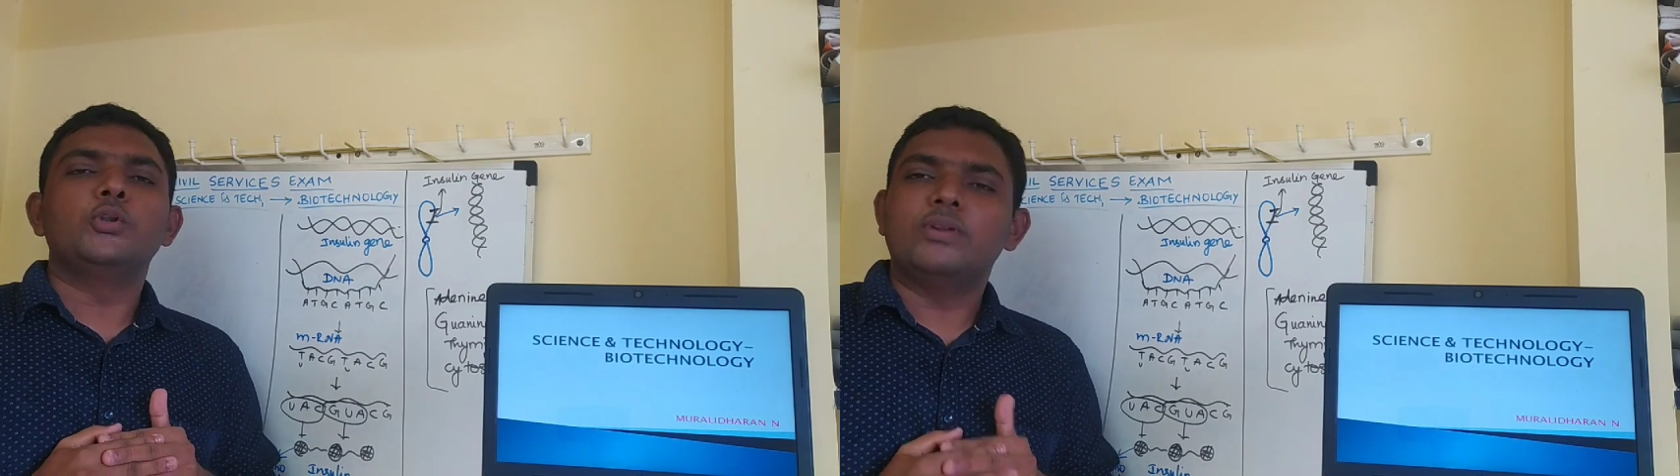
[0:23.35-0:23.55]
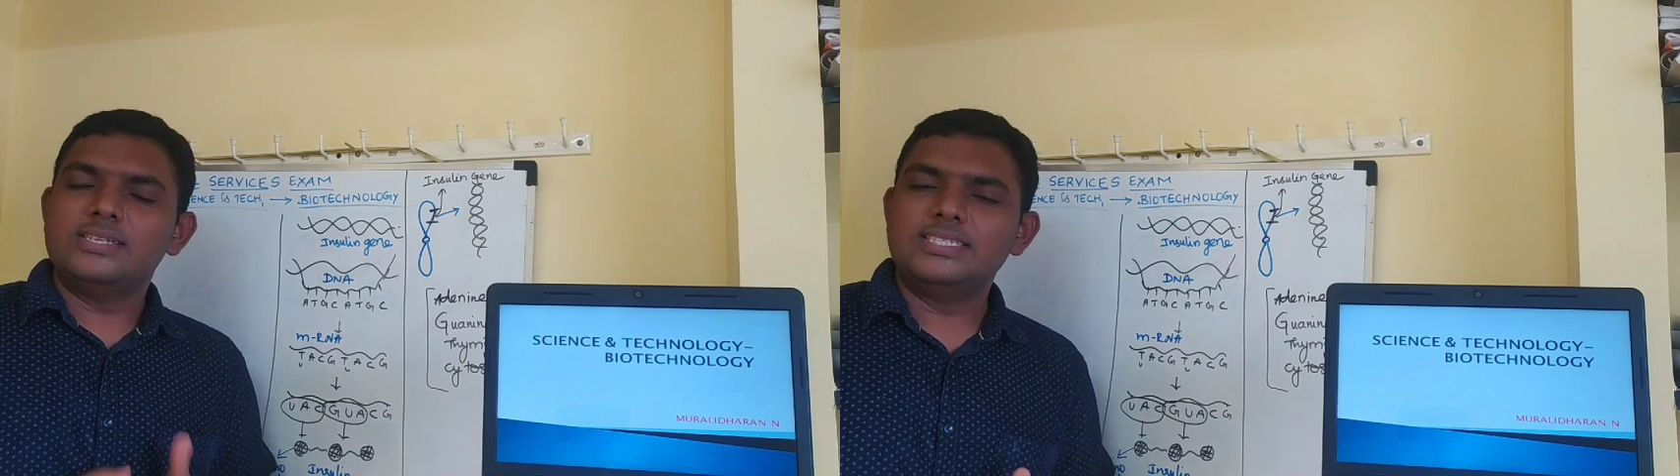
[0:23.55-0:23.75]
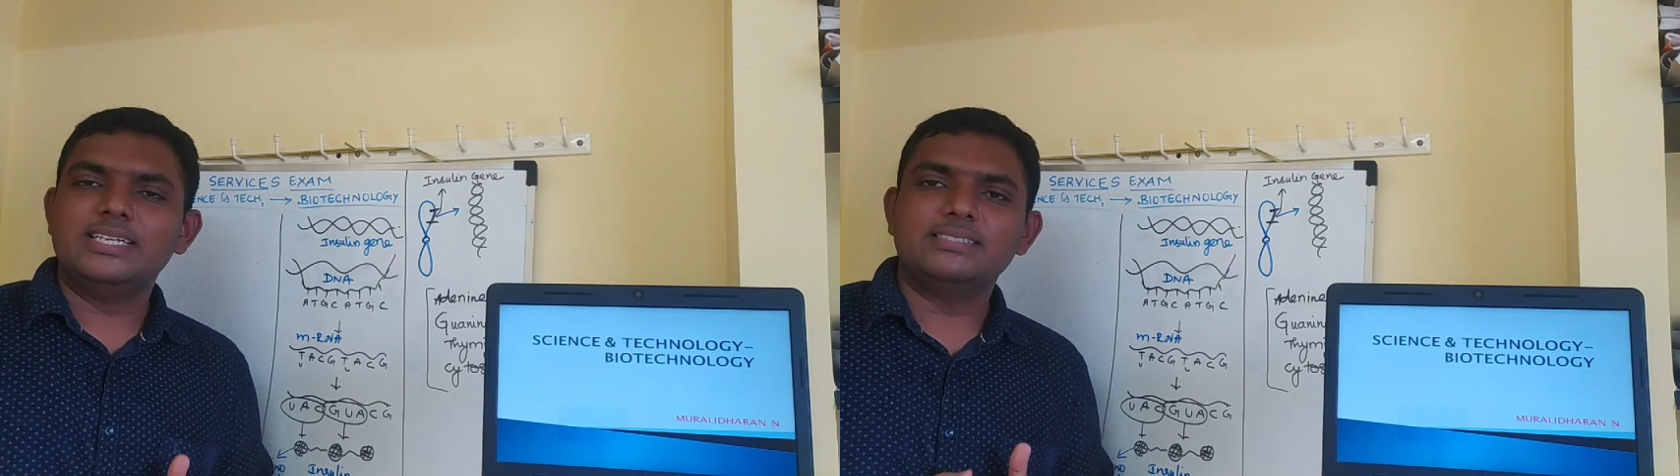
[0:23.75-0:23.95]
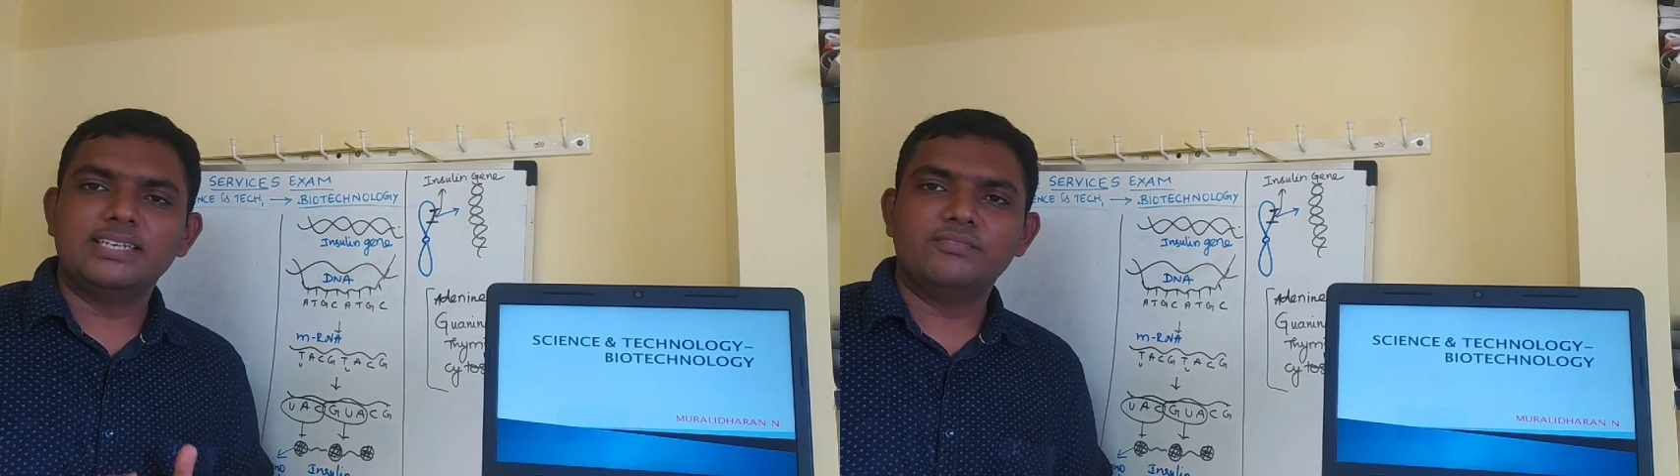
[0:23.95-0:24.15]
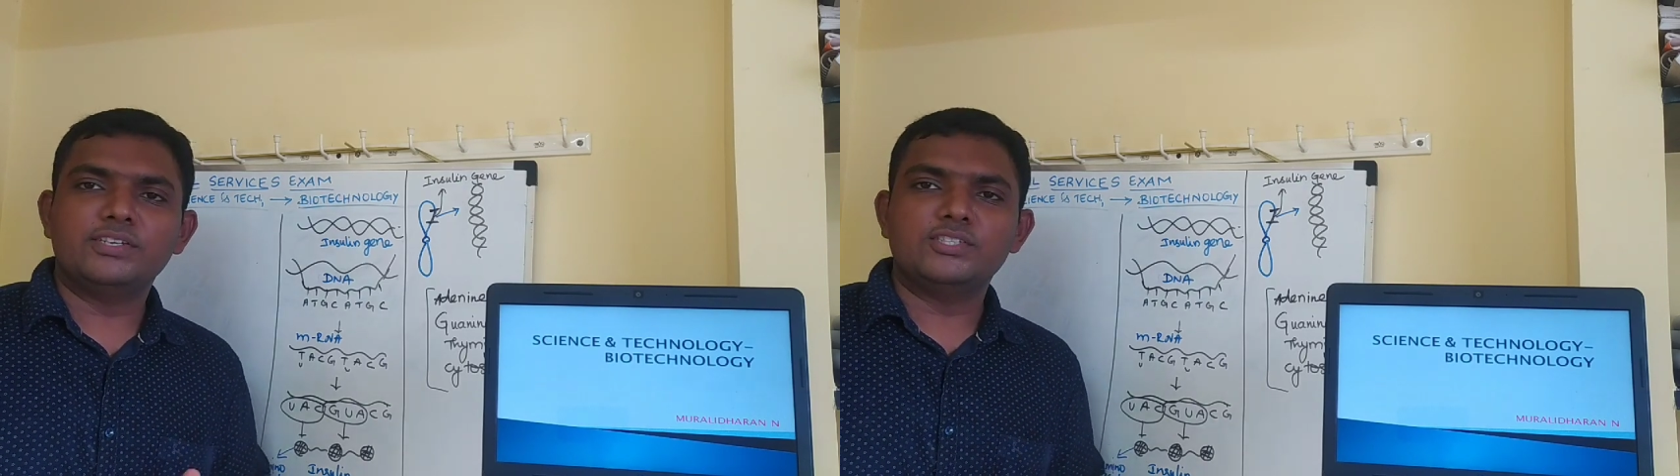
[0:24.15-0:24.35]
To understand the
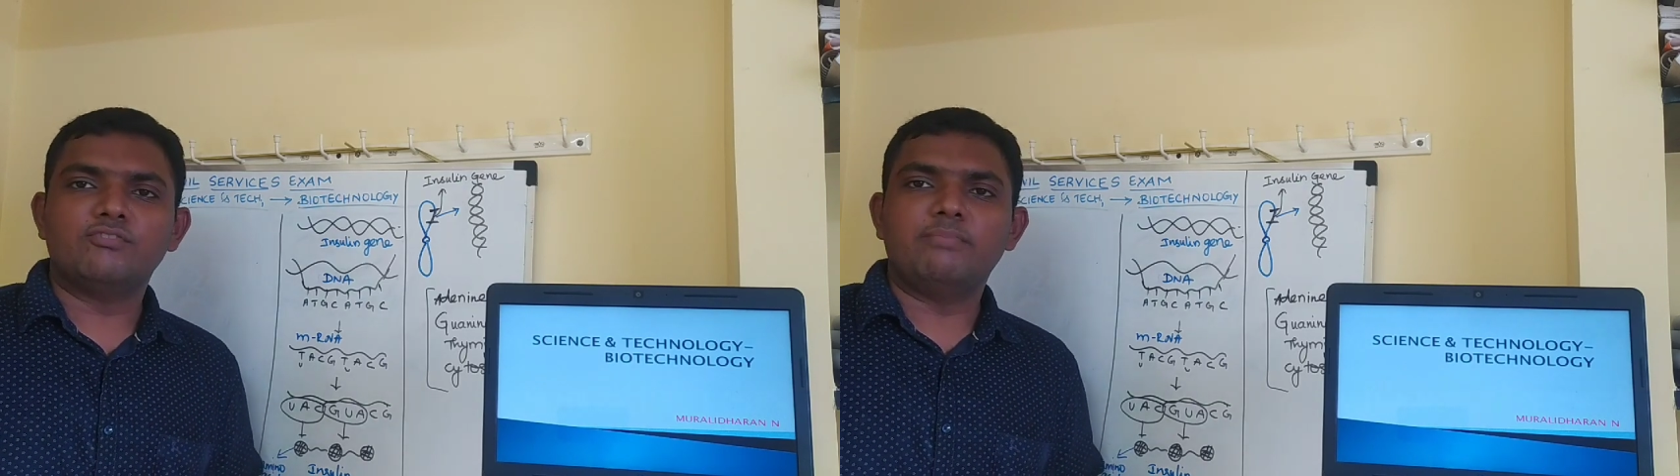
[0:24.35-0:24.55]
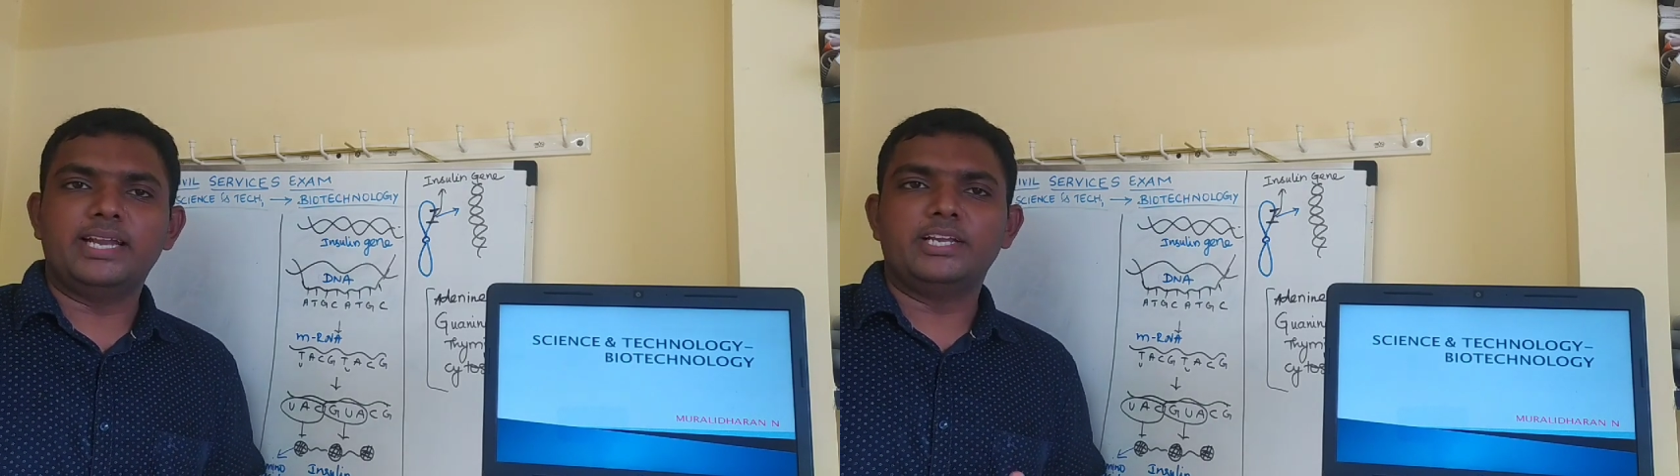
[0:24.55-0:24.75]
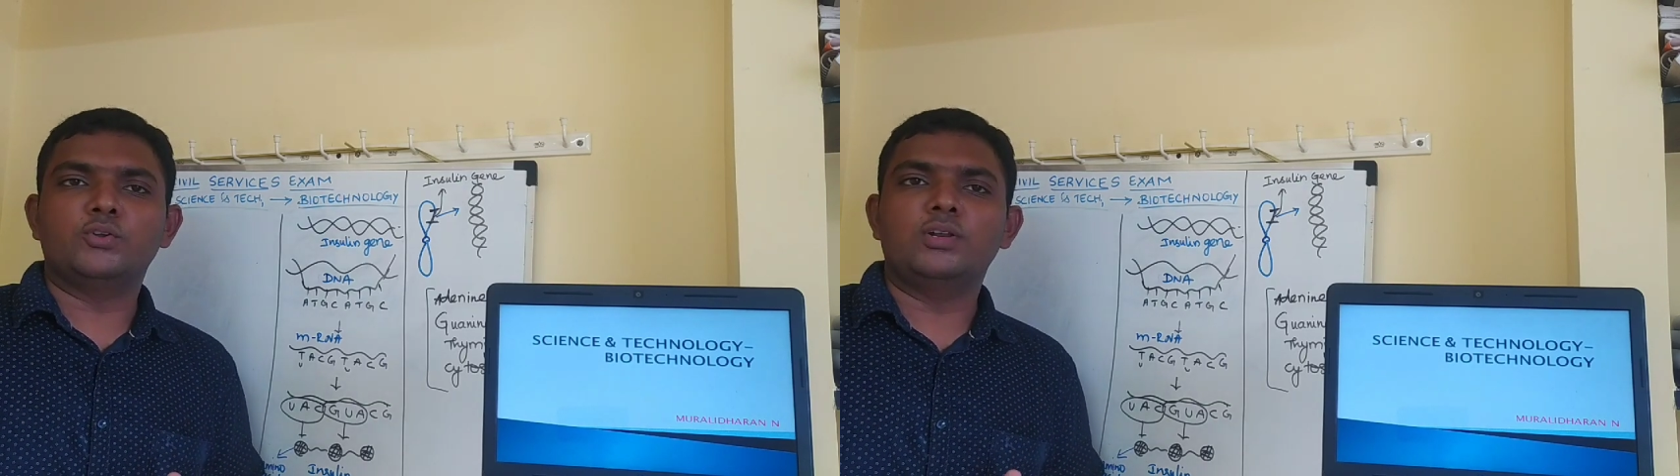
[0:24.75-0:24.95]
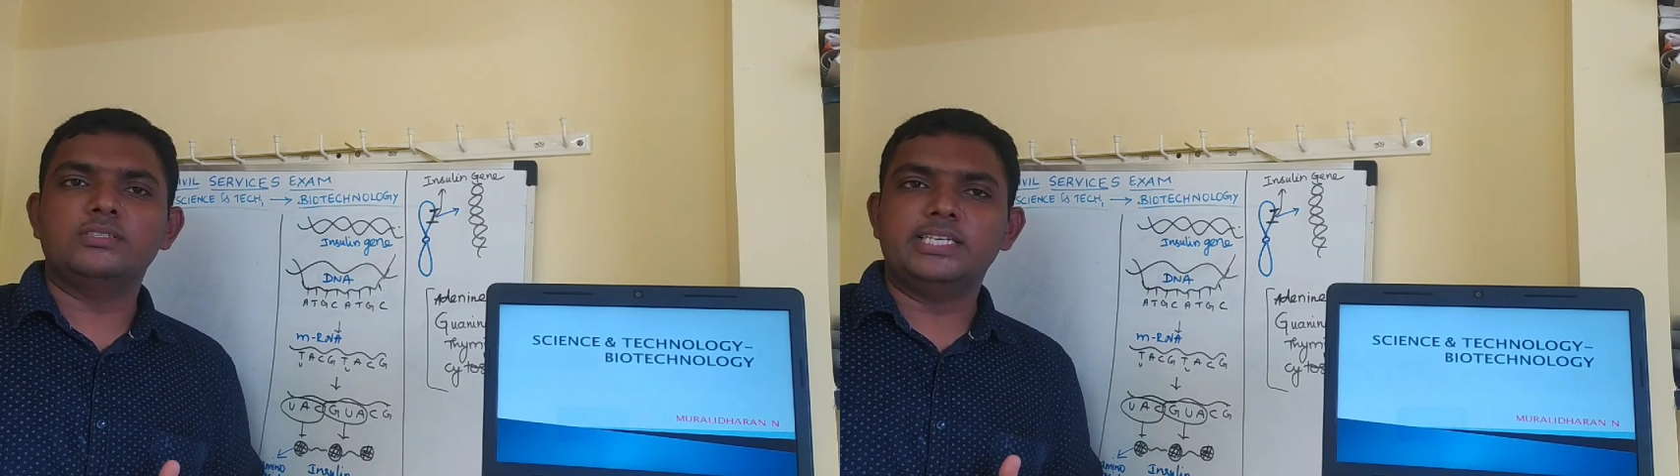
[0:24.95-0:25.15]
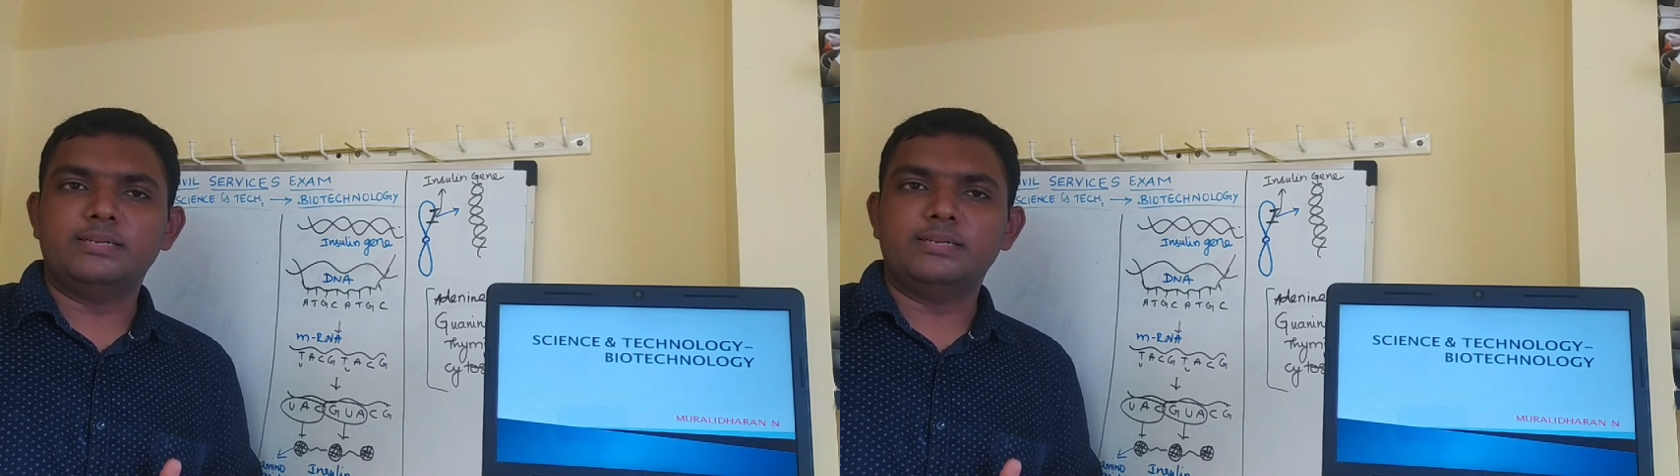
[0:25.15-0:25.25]
significance of biotechnology